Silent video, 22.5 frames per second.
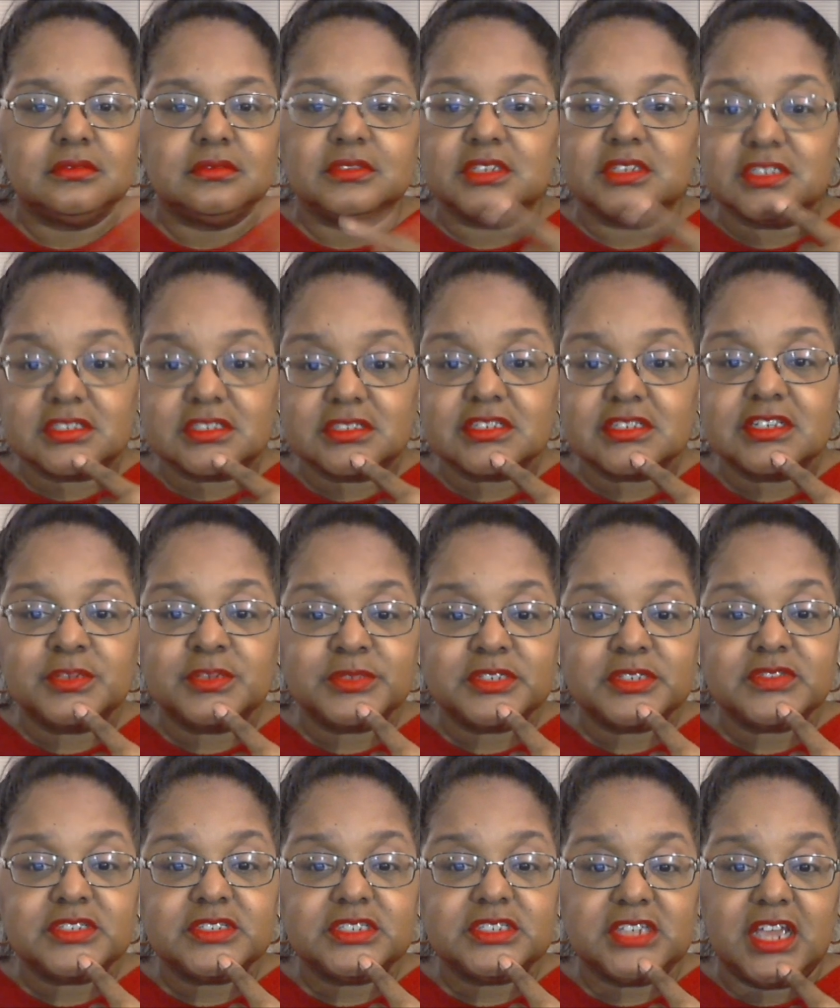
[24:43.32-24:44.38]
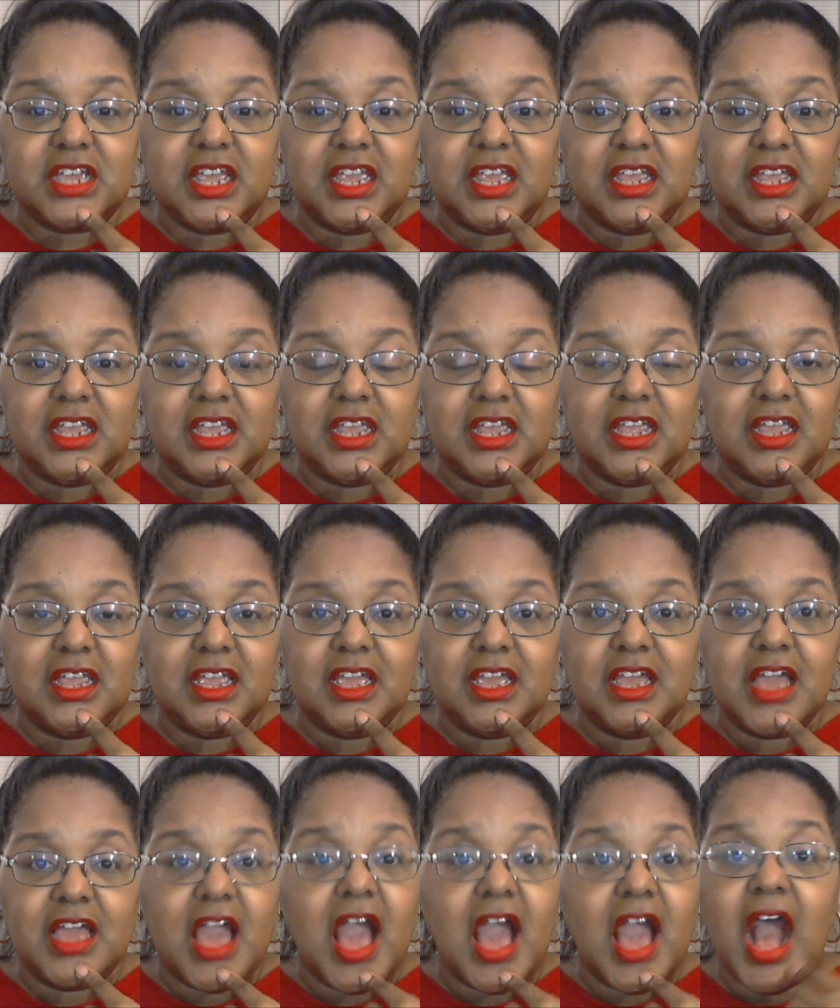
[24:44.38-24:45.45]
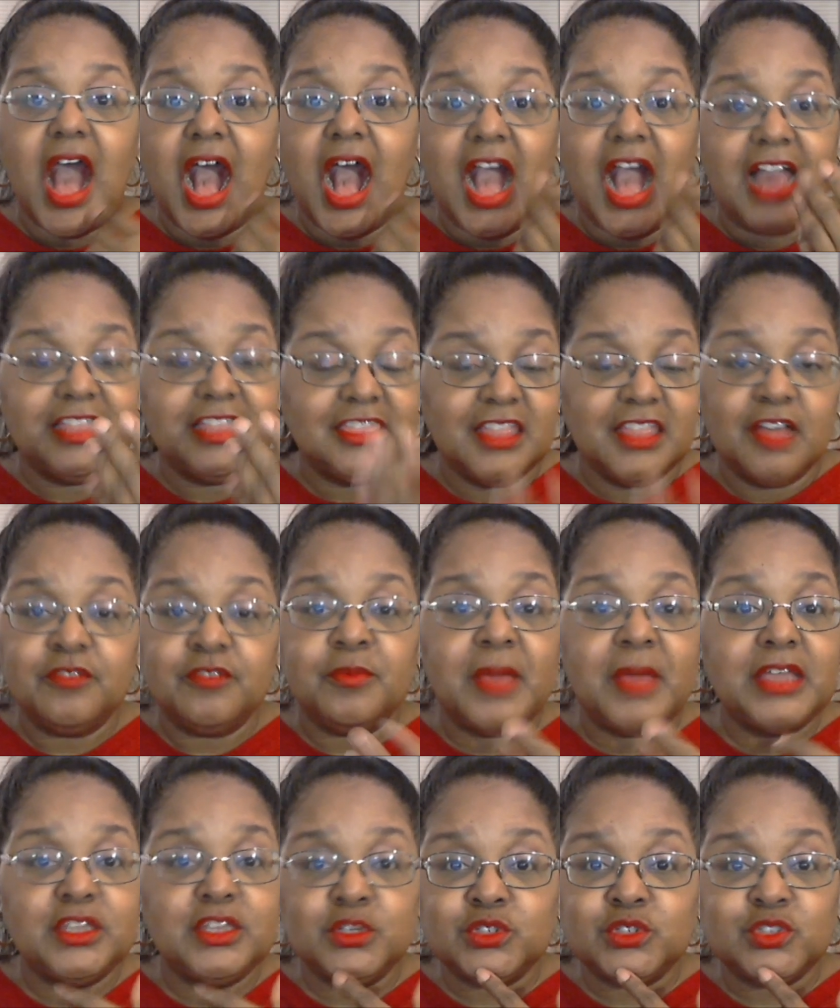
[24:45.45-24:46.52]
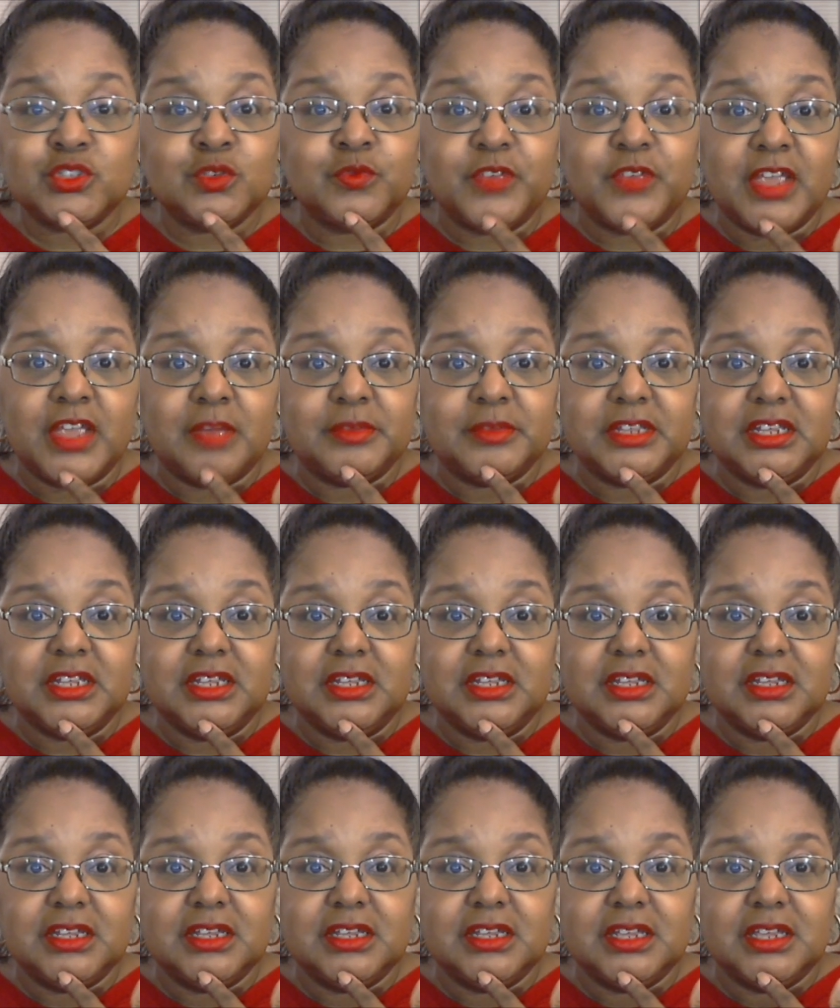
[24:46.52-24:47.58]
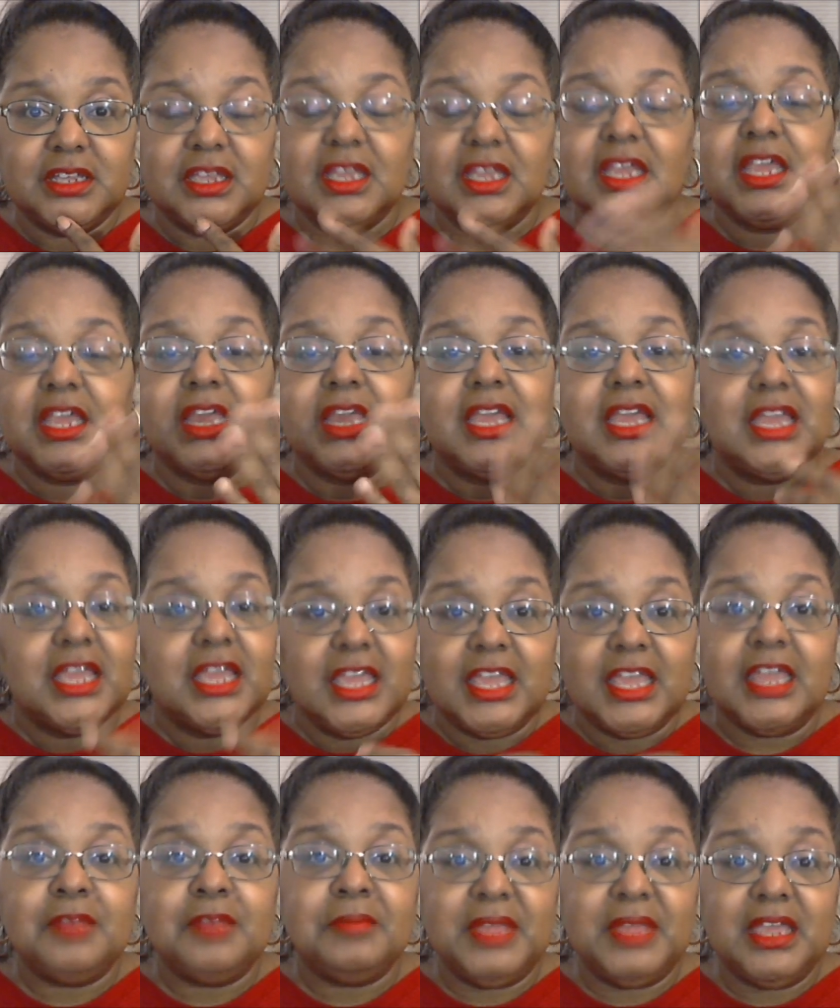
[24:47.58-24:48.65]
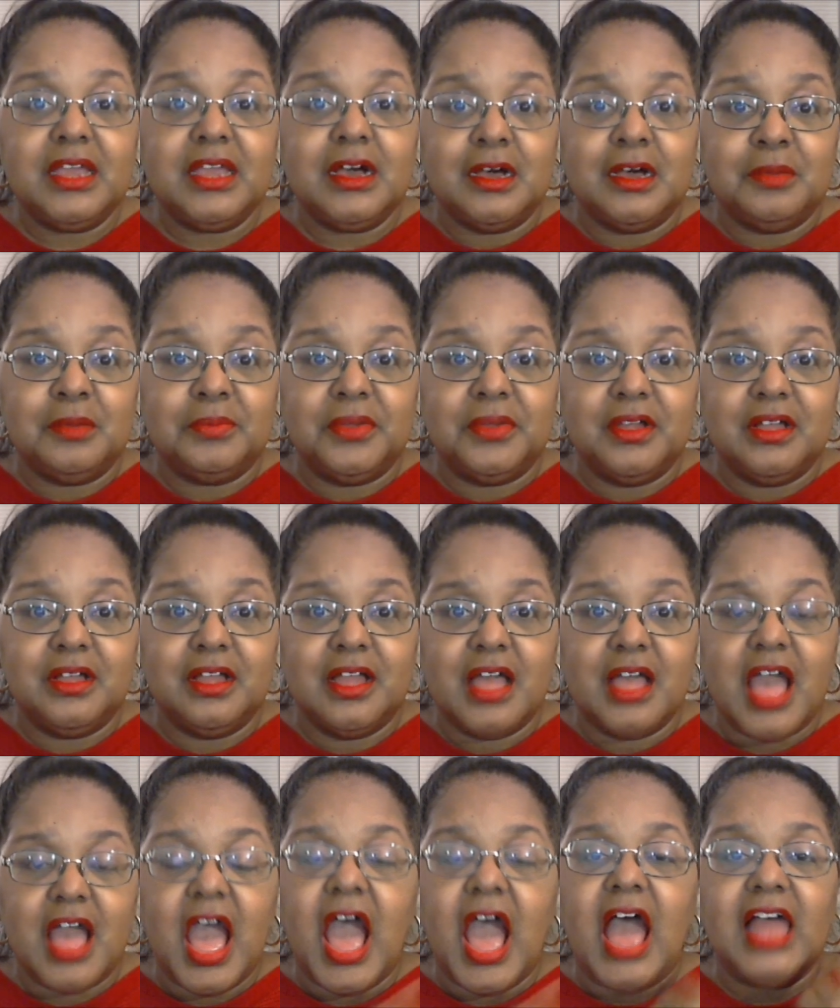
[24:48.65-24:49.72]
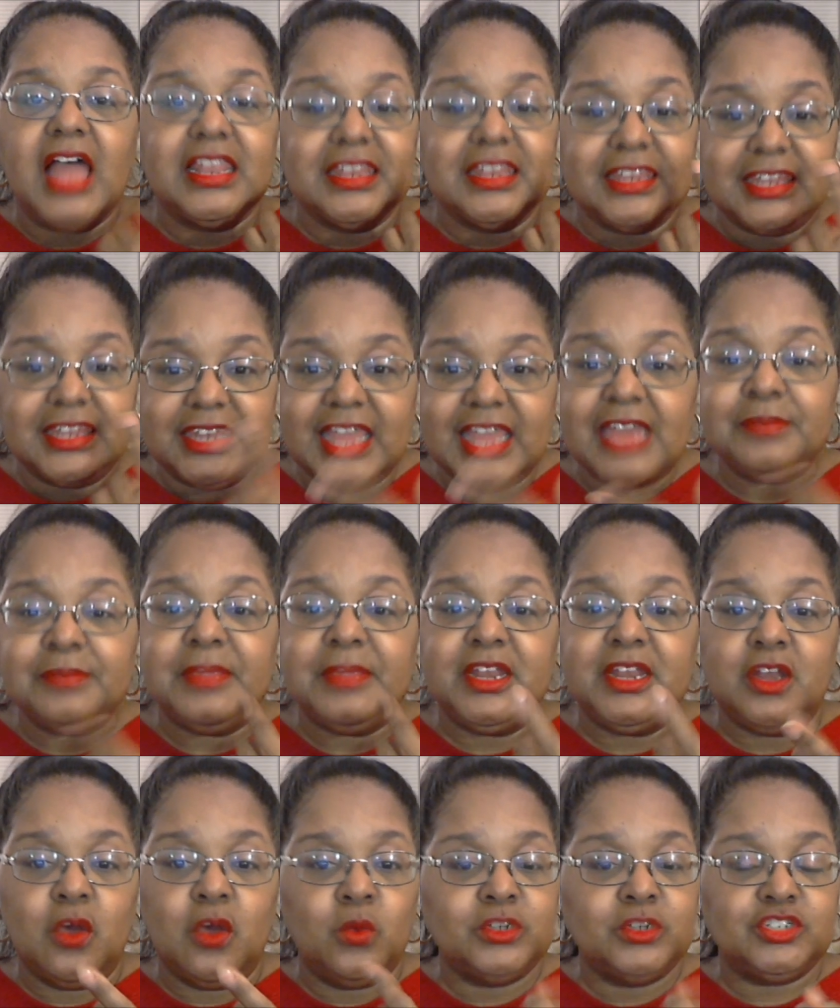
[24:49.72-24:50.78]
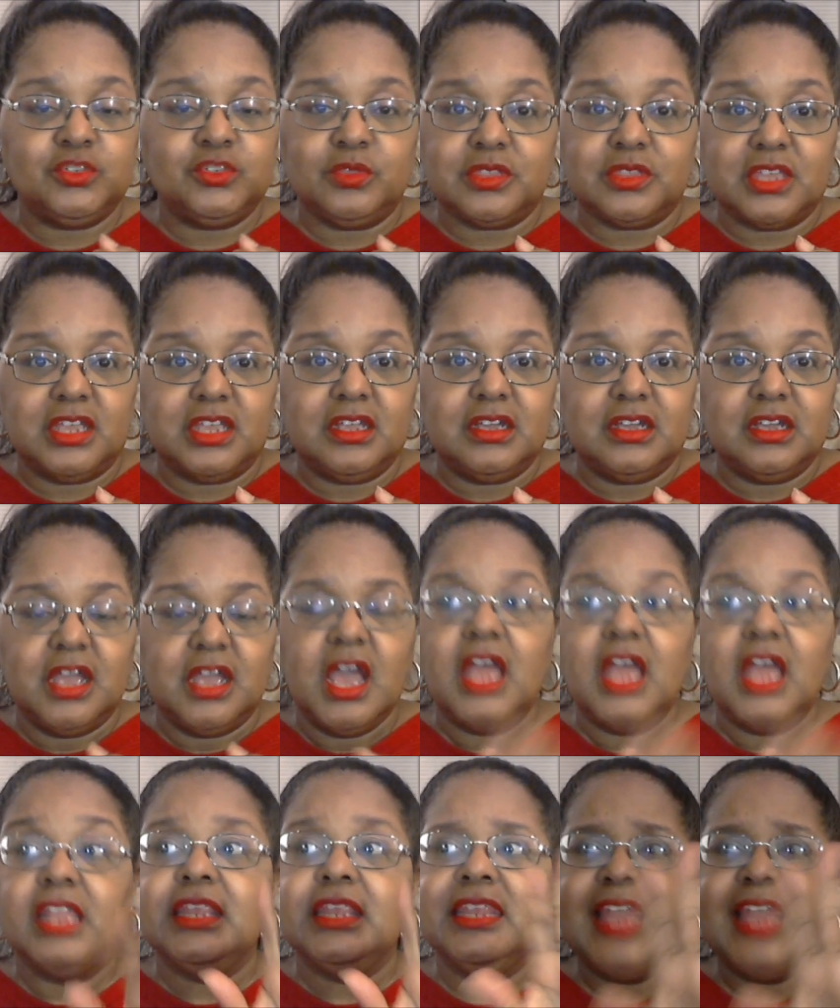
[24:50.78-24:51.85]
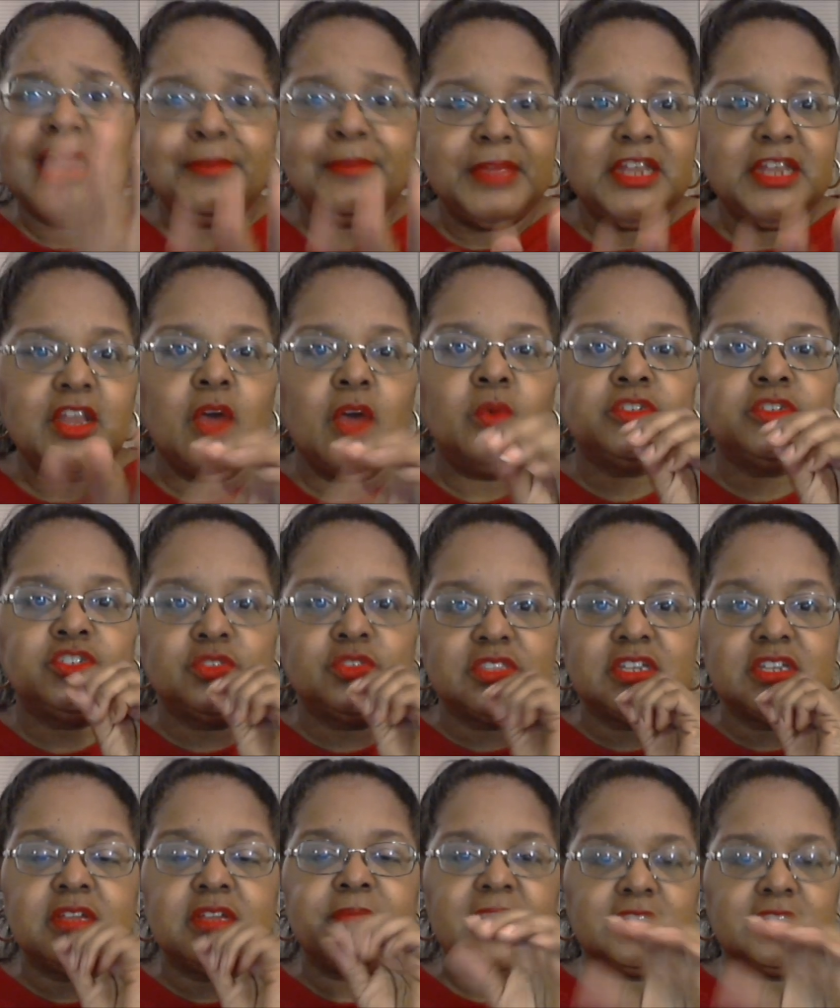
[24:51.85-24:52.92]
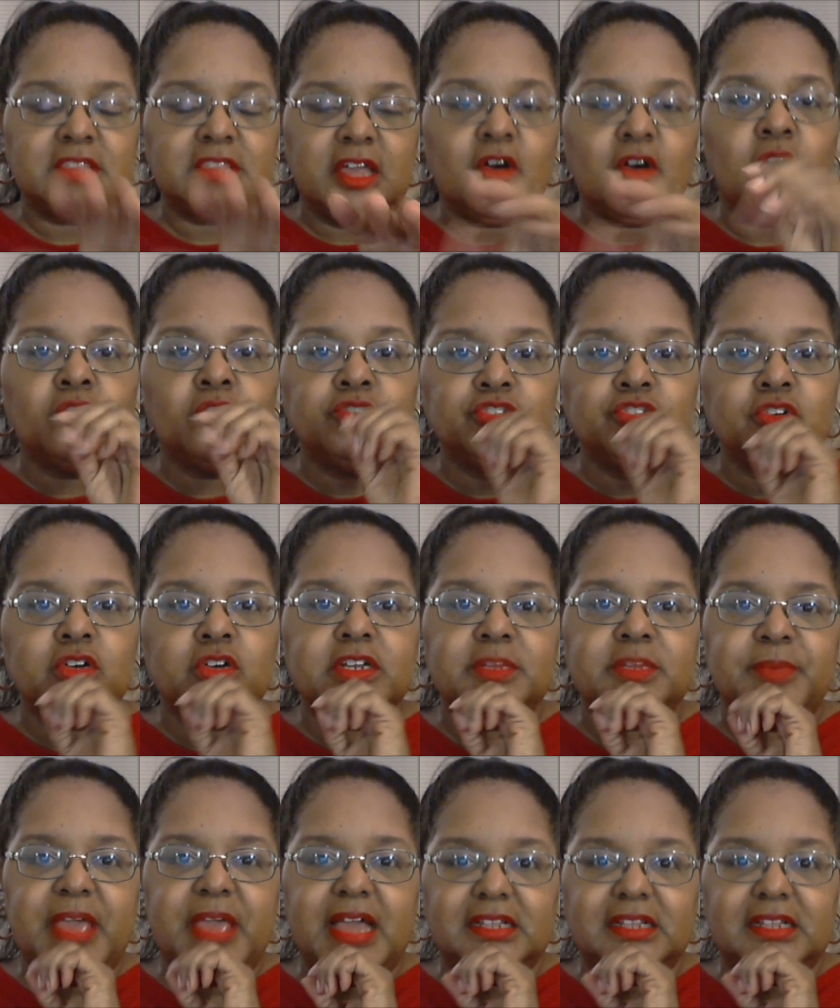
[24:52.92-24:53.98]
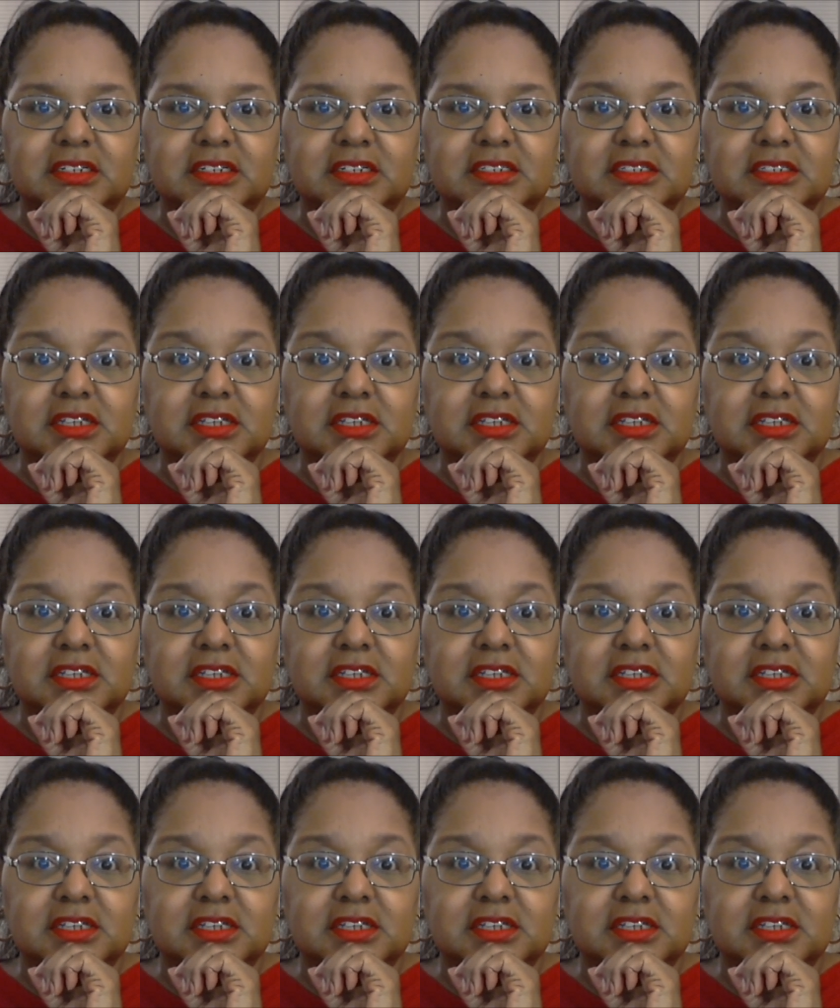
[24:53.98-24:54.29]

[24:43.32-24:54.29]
This is Lips of the Day. I love my YouTube family. Hit me up. Let me know what you think. Let me know what you think about the whole naughty palette.